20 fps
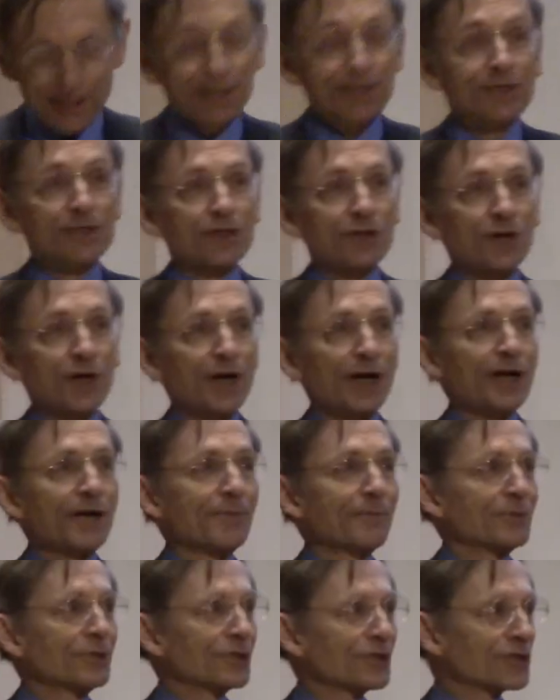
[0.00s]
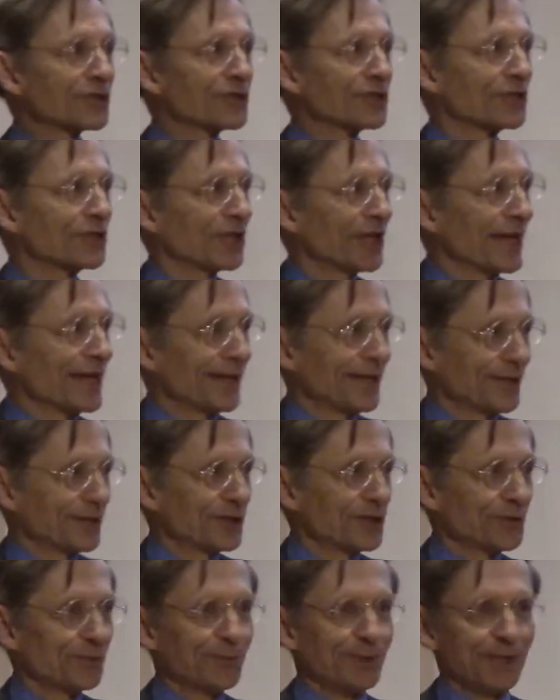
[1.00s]
So I am just delighted
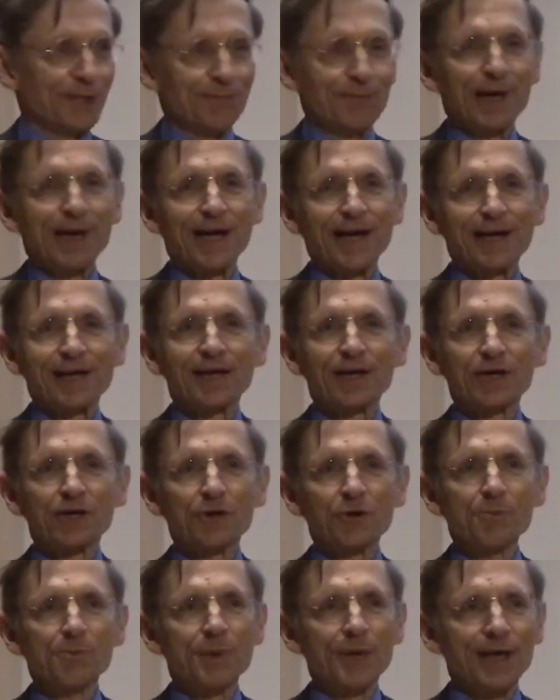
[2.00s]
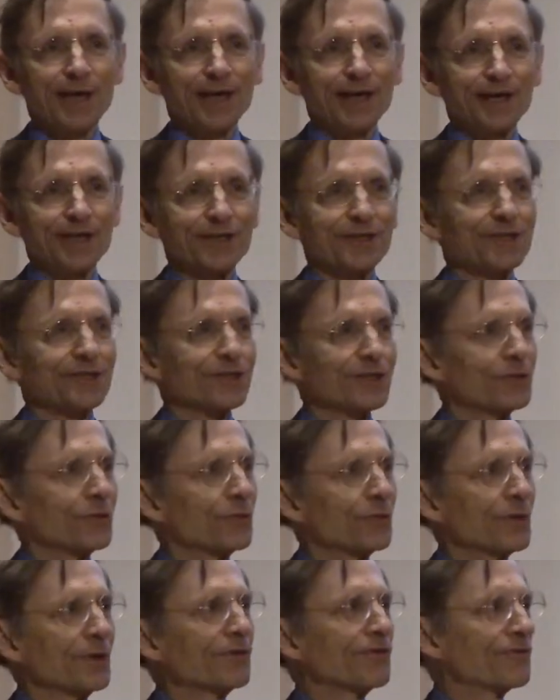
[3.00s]
to be back home and
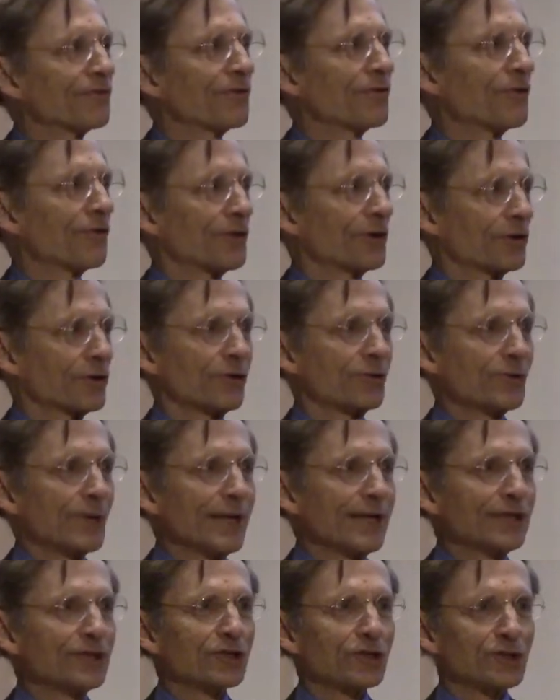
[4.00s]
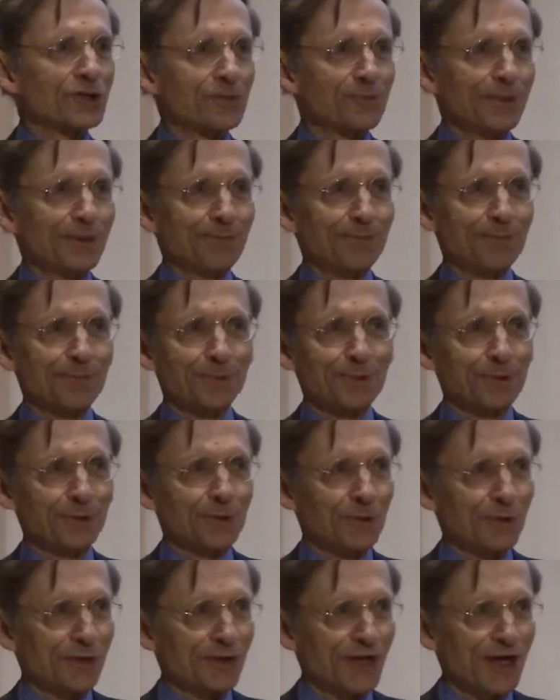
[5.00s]
with the courageous
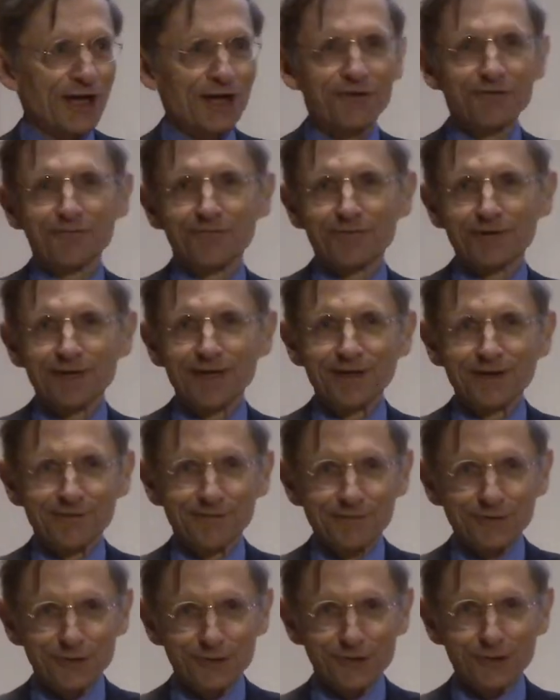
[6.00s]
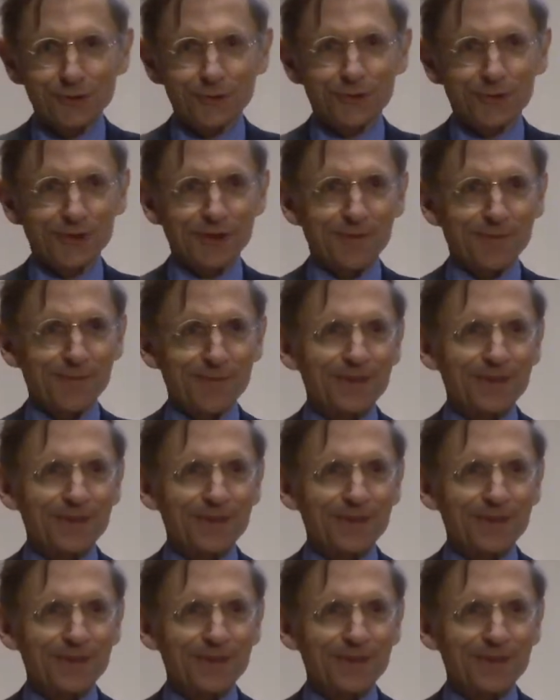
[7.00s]
people who are not afraid of the storm.